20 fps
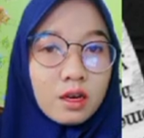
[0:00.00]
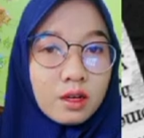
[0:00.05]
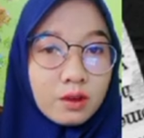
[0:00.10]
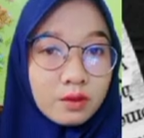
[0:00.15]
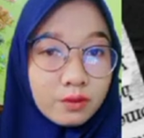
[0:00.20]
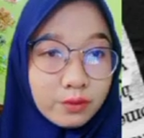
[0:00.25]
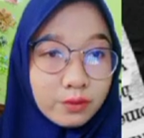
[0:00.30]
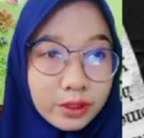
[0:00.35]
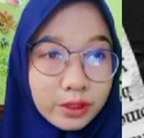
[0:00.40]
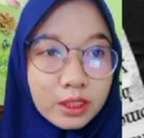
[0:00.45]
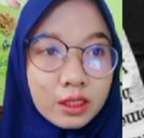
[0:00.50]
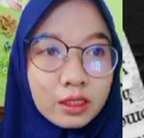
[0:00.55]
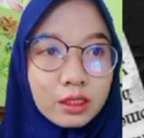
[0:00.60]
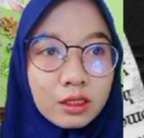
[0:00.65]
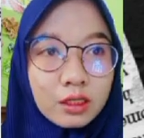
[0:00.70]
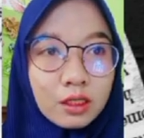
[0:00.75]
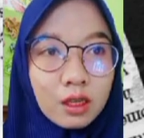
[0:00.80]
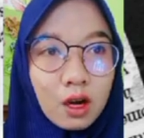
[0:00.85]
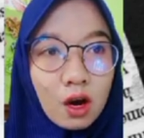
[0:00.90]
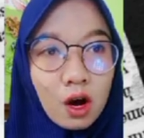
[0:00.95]
word
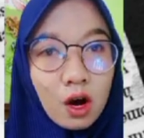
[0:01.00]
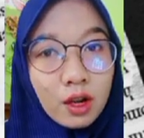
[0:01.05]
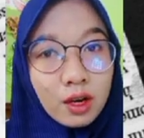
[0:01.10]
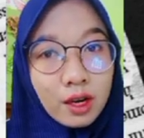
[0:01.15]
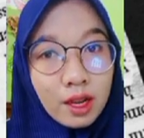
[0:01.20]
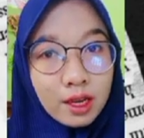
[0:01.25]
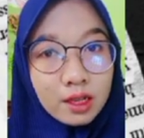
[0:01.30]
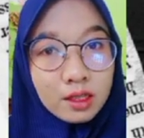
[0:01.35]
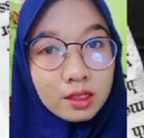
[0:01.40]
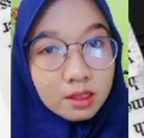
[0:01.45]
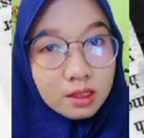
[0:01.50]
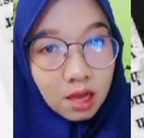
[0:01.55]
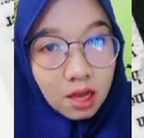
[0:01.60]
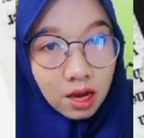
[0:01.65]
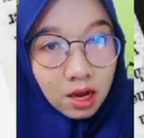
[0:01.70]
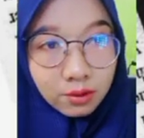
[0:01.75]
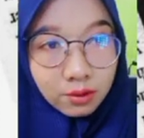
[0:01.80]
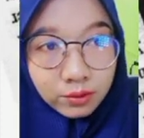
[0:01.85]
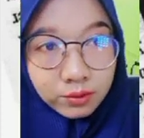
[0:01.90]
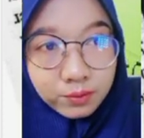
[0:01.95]
on its
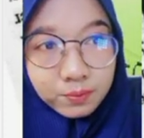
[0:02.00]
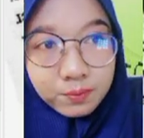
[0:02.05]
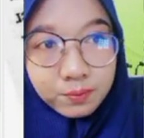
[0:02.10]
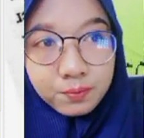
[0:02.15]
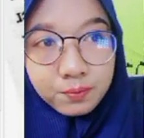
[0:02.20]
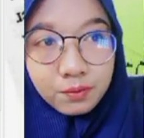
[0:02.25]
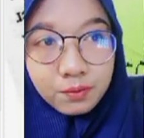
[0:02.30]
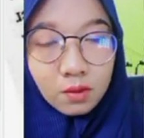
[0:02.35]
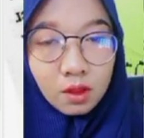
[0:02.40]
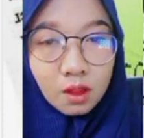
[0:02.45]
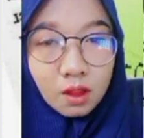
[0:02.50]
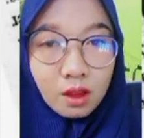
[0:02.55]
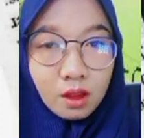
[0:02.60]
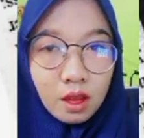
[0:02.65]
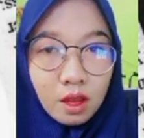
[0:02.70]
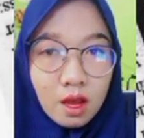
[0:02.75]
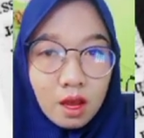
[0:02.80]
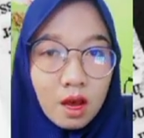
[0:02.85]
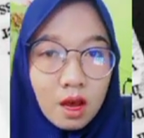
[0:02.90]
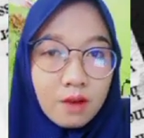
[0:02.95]
own.
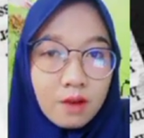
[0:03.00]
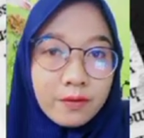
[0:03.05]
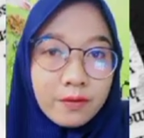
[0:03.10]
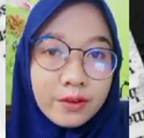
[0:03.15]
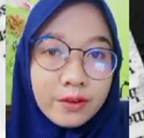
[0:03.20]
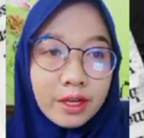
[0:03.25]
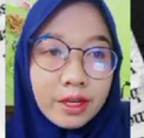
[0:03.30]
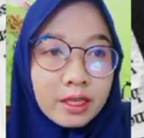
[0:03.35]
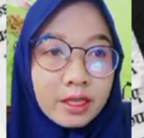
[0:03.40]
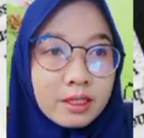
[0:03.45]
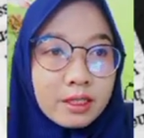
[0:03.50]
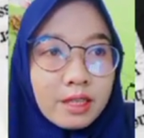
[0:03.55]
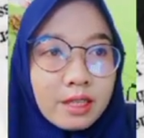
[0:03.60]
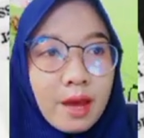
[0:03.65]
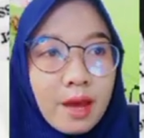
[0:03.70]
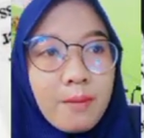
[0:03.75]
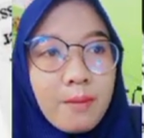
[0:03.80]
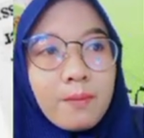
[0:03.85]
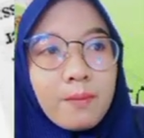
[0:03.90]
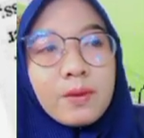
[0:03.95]
For
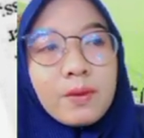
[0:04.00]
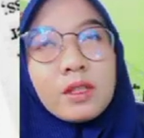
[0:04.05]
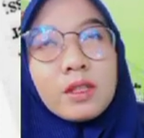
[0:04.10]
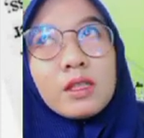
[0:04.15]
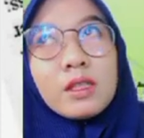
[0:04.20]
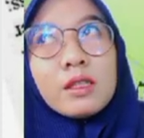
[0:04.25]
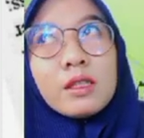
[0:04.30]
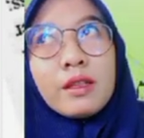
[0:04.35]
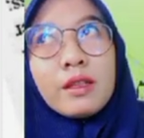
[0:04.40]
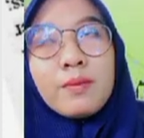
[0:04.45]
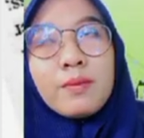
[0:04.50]
example,